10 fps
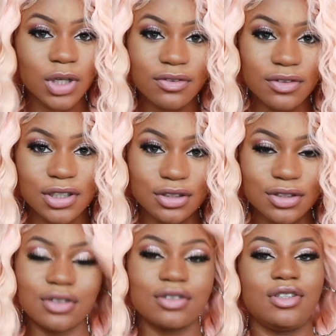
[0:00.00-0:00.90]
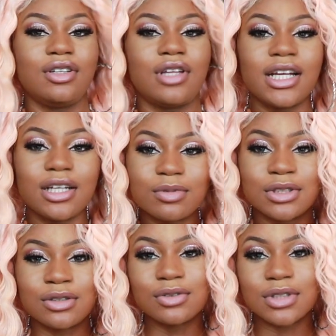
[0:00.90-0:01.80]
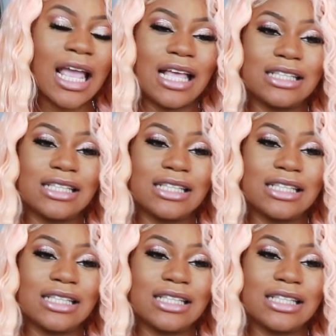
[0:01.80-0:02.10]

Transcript: whatever the lady was using.